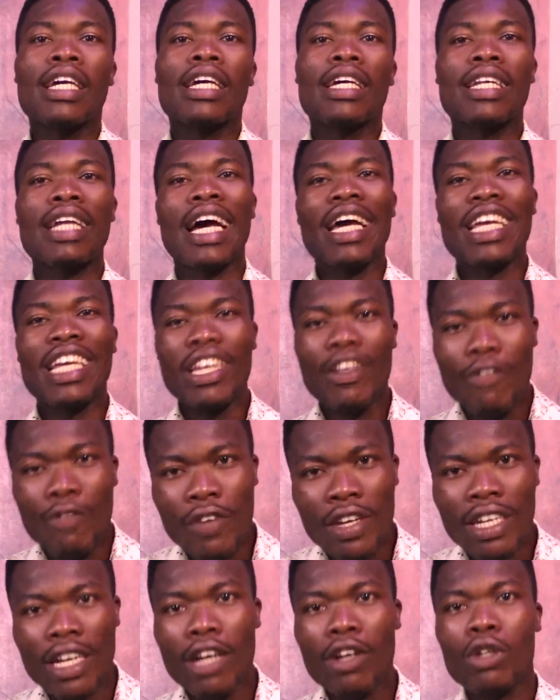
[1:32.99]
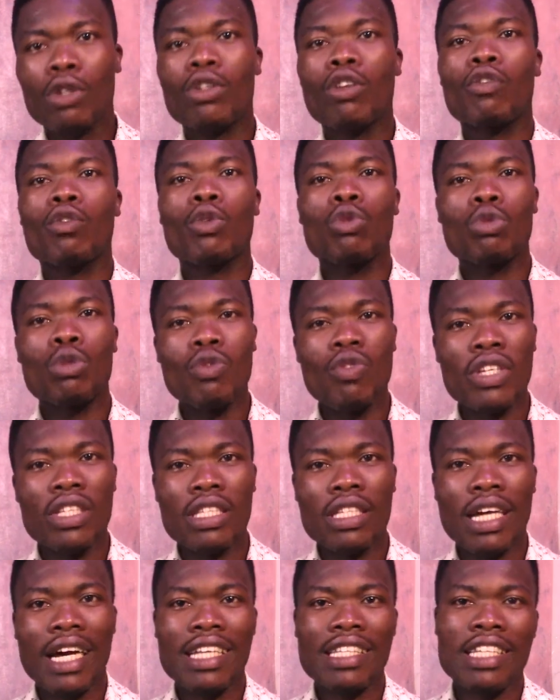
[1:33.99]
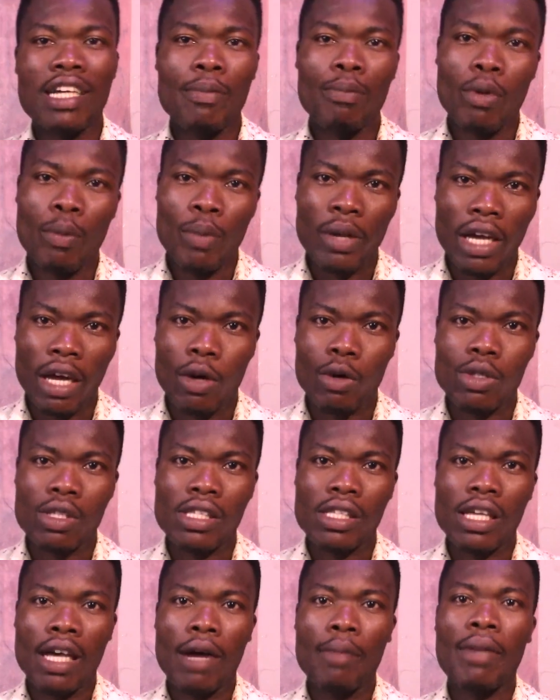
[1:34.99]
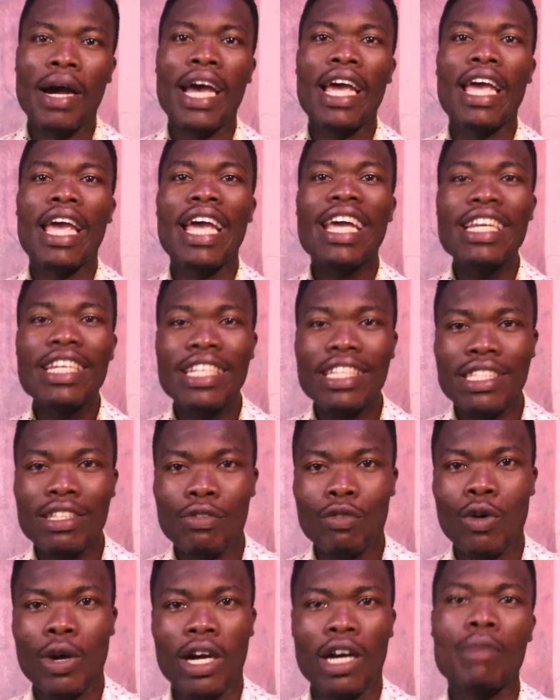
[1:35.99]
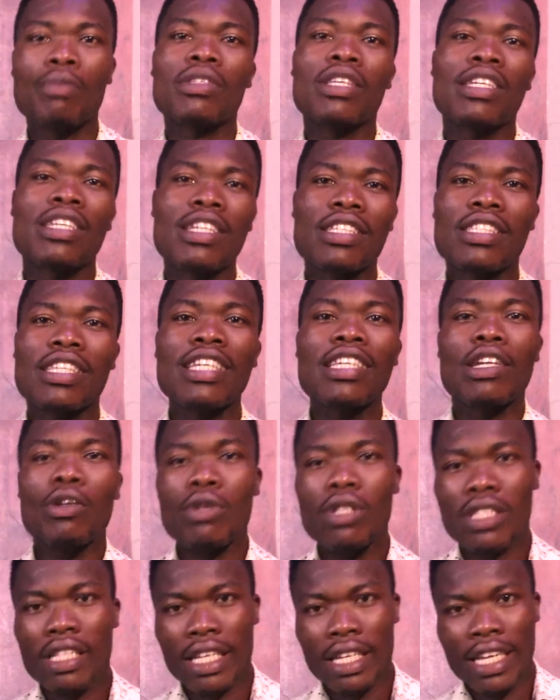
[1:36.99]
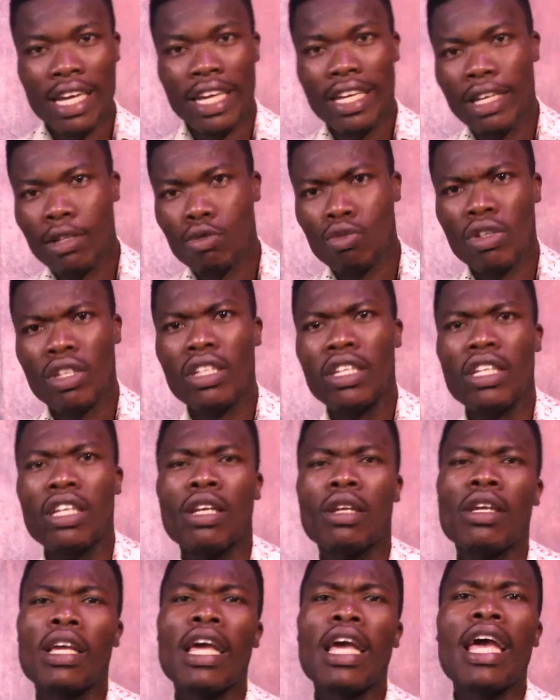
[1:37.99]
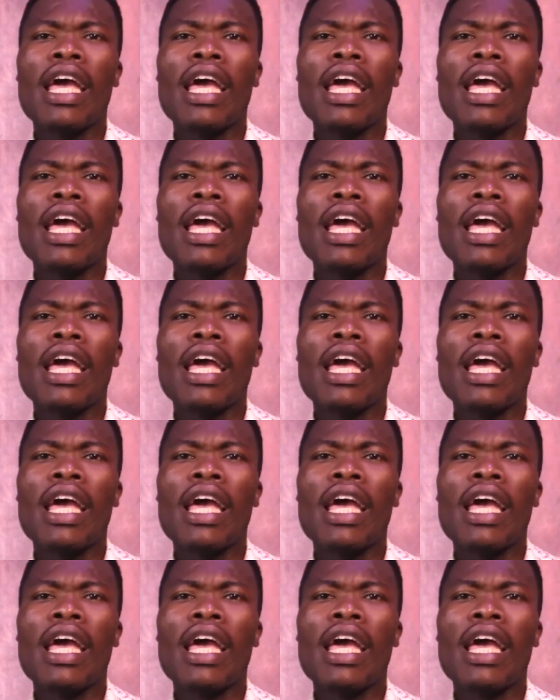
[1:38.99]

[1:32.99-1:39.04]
Now, even a lot of controversy as I pop out by NDC for comes. Yes, it don't send that. Yes, training in